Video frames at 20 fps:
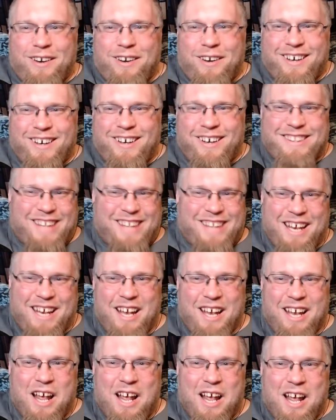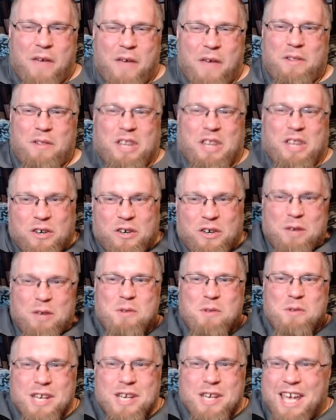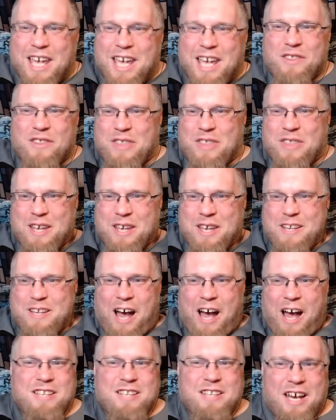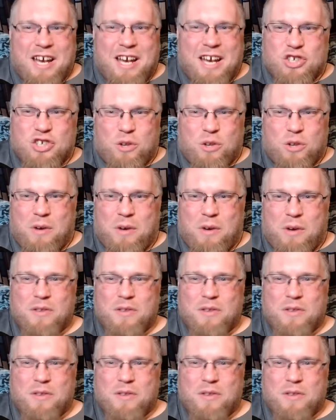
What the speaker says: they have a little communicator that they contact each other with,